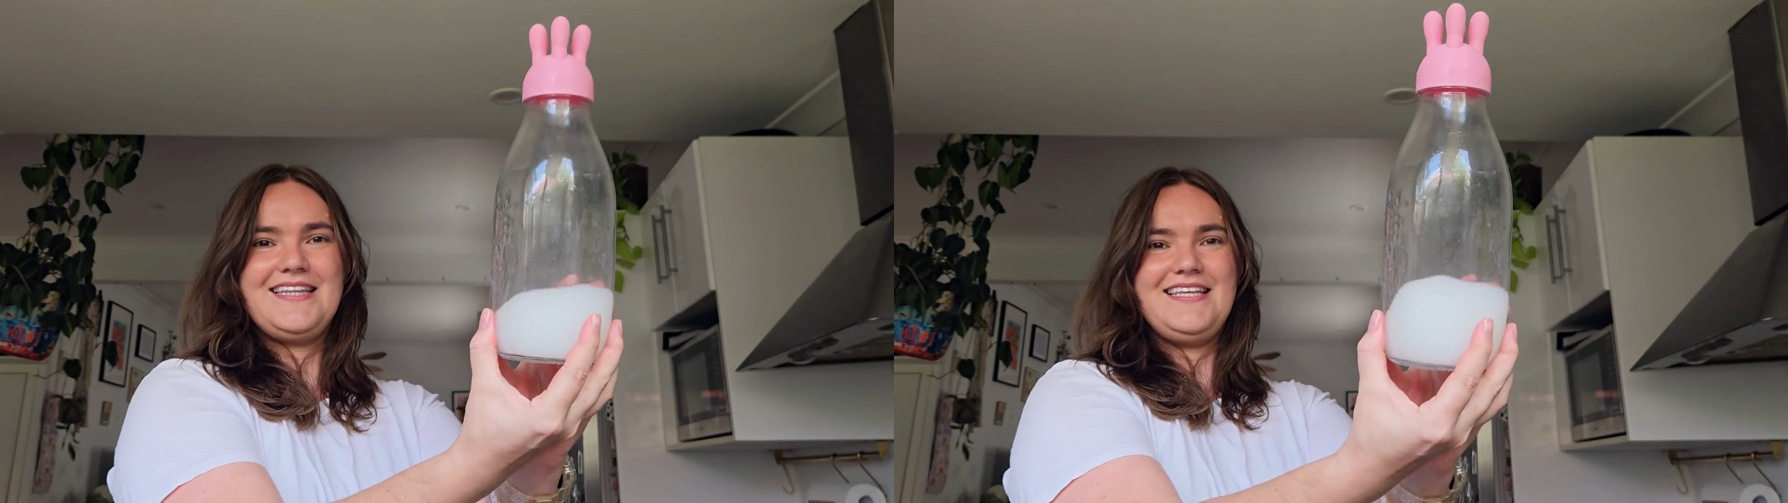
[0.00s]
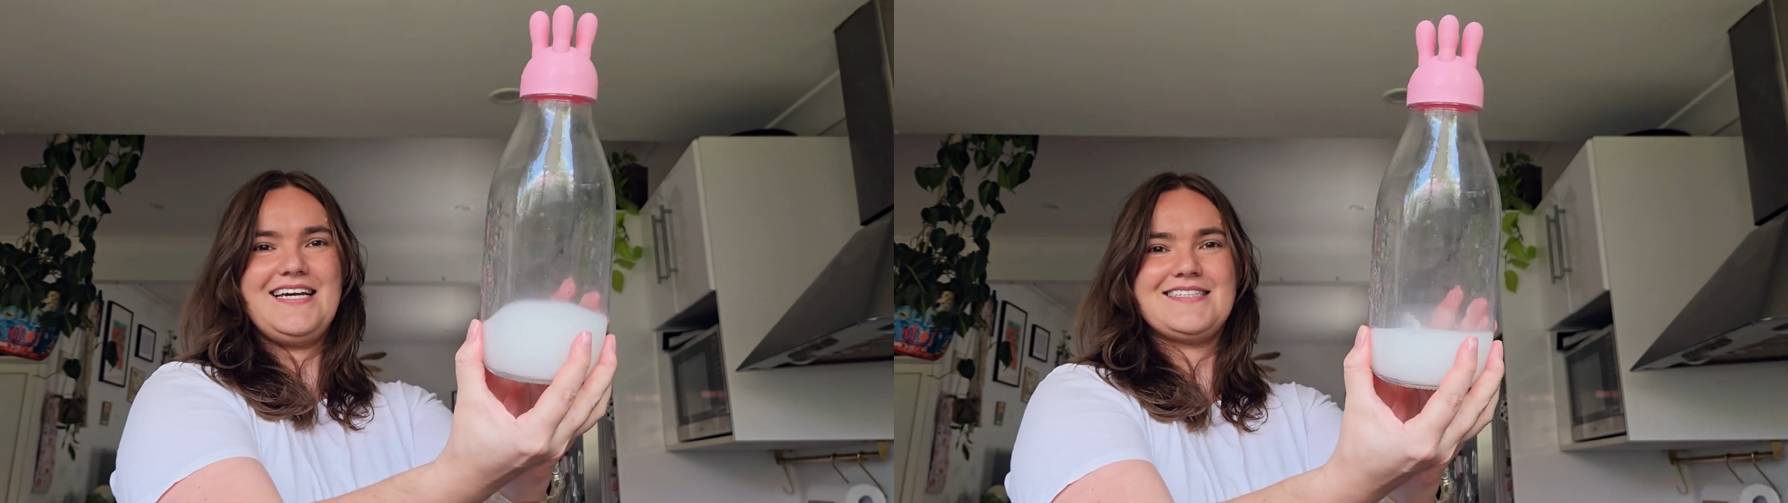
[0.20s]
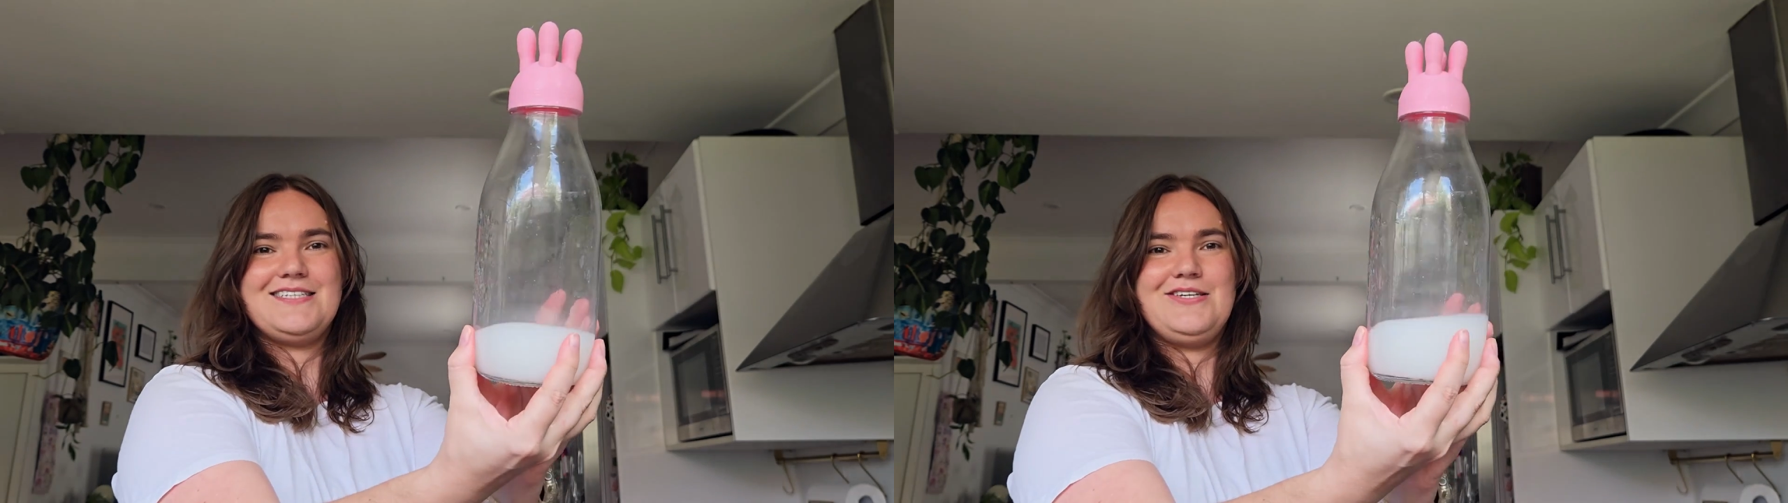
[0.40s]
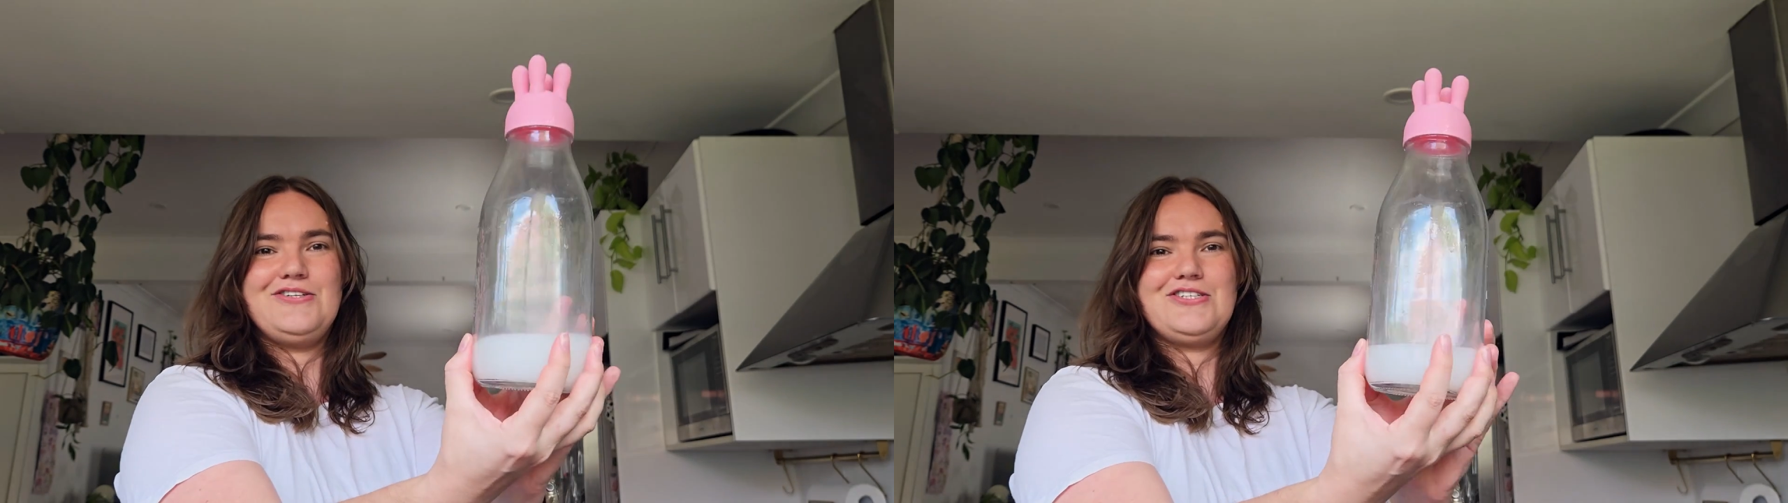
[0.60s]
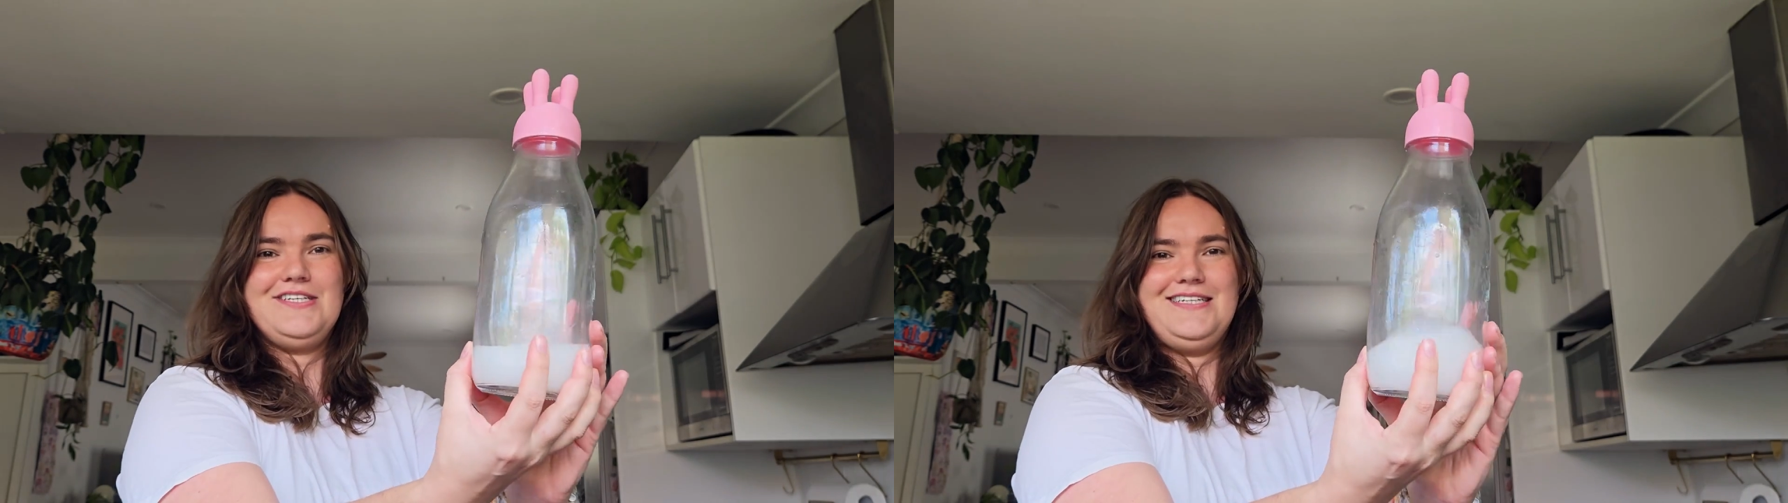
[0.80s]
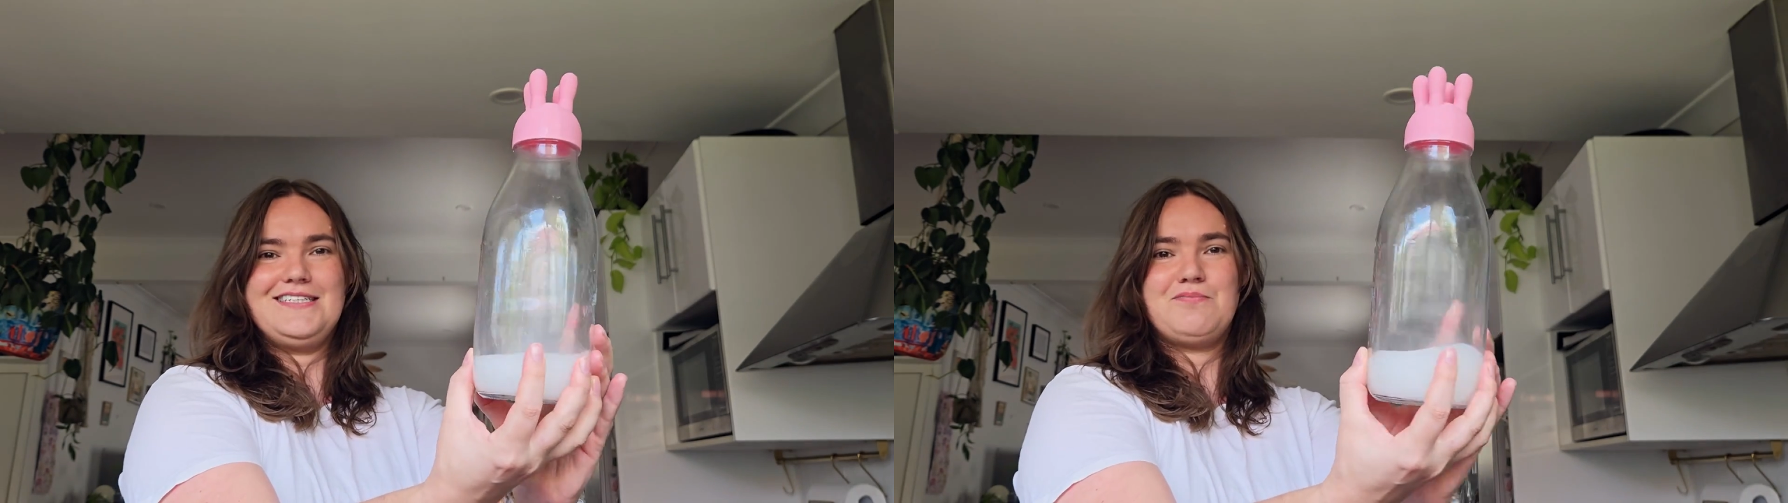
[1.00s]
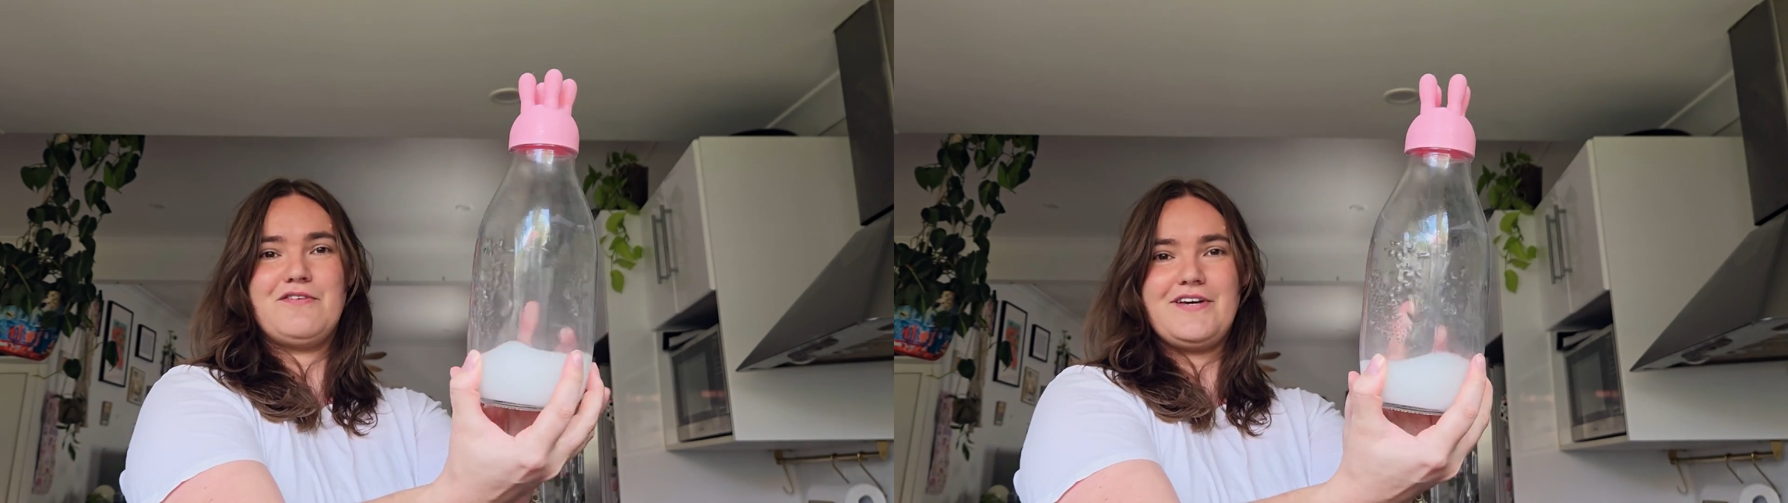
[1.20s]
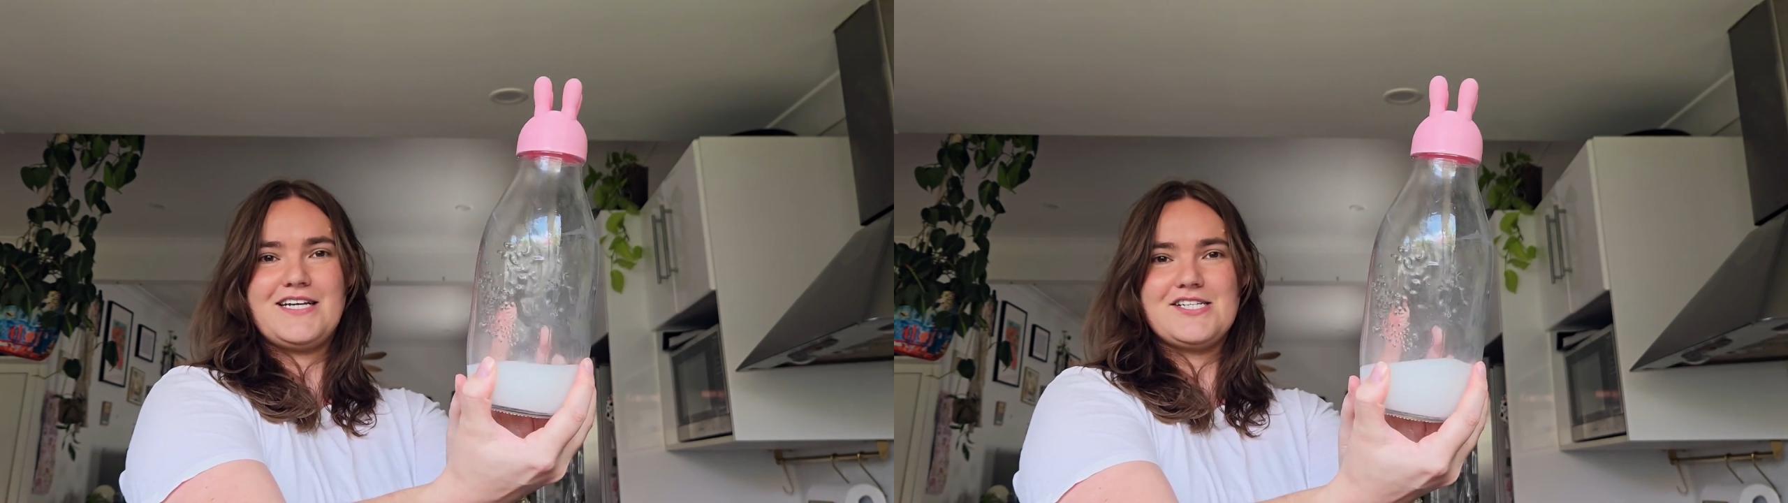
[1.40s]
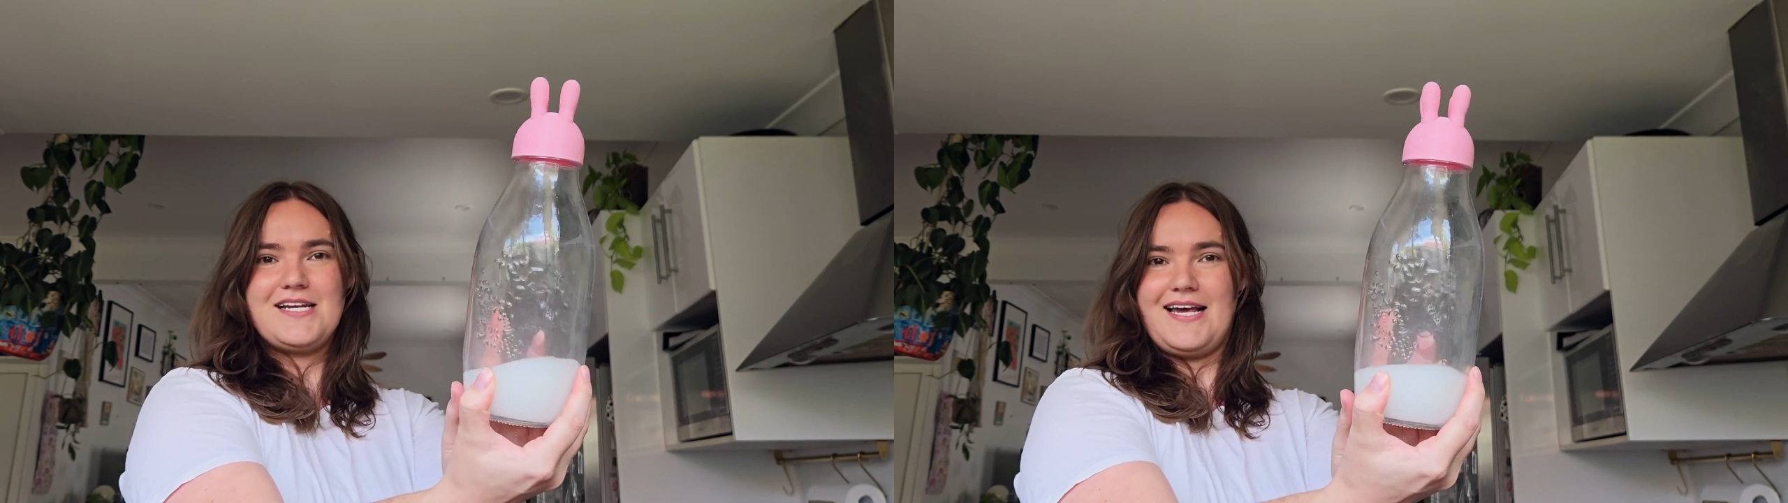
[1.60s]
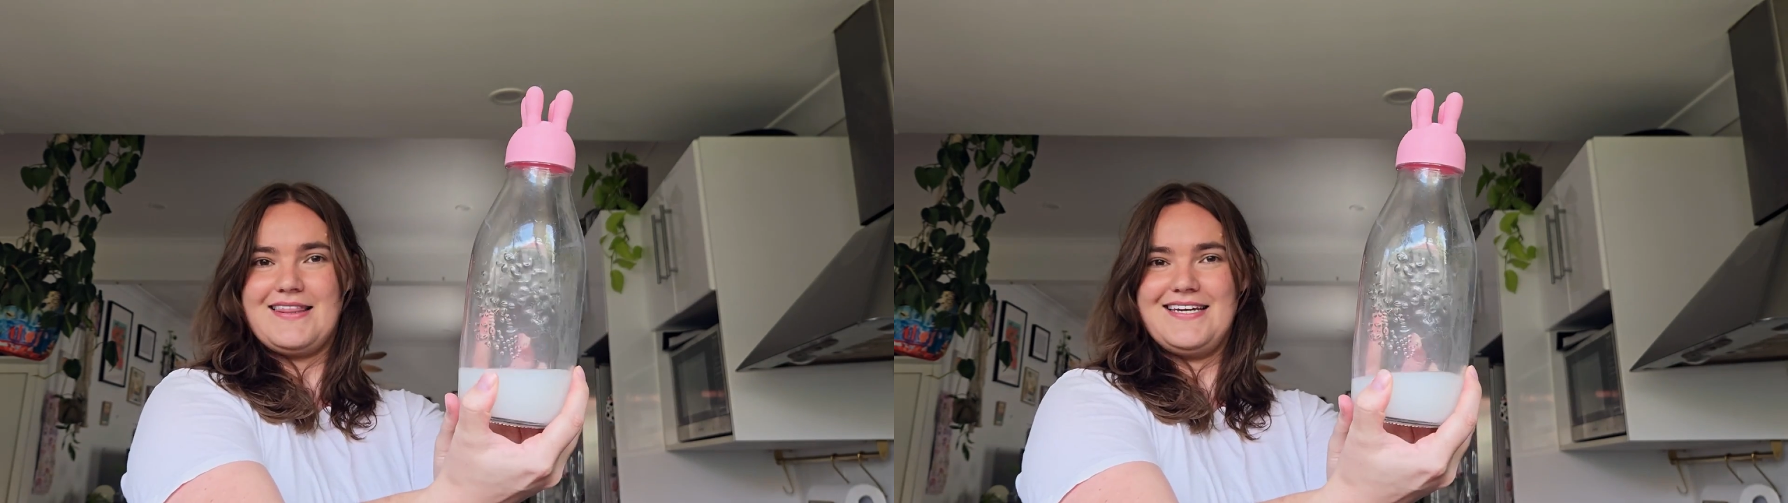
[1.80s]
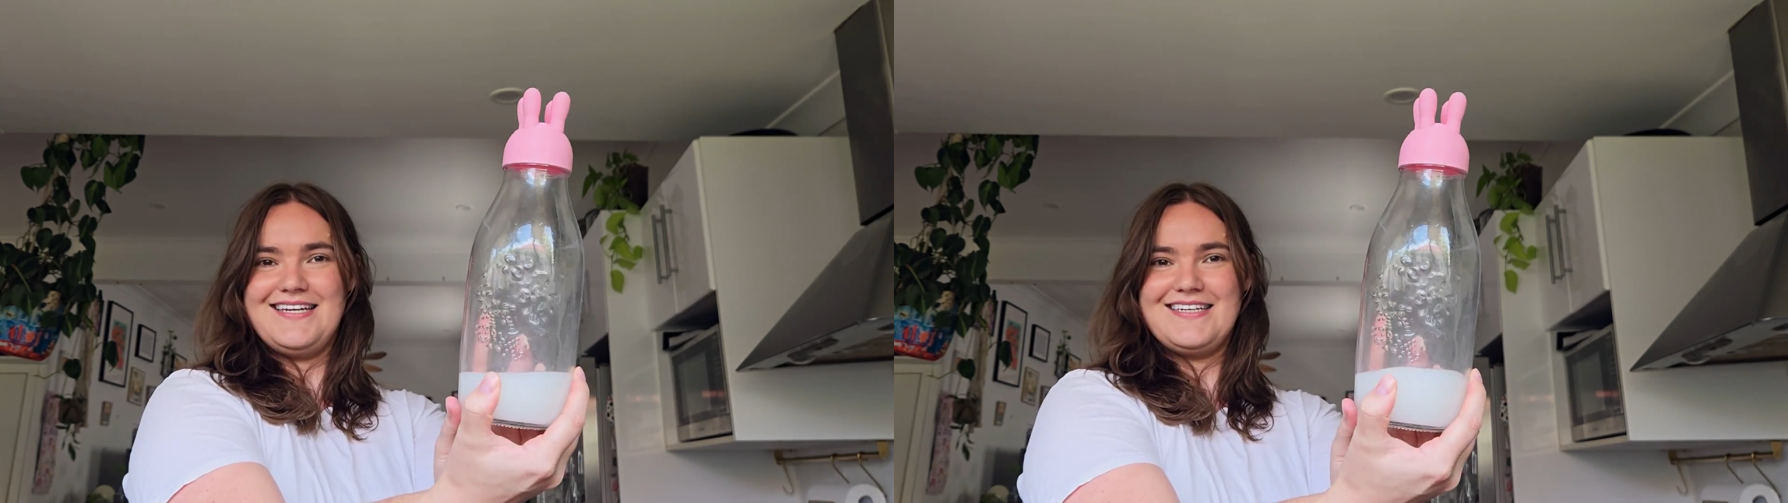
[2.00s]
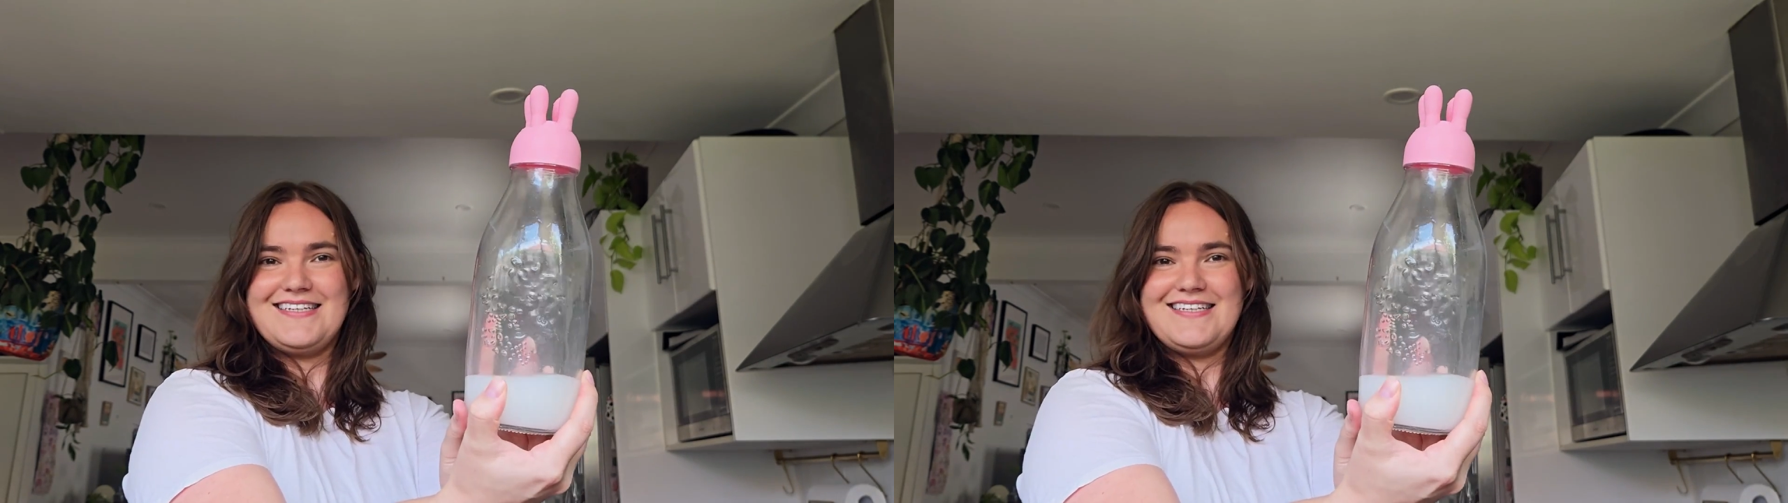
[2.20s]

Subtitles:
the execution is perfection, I think.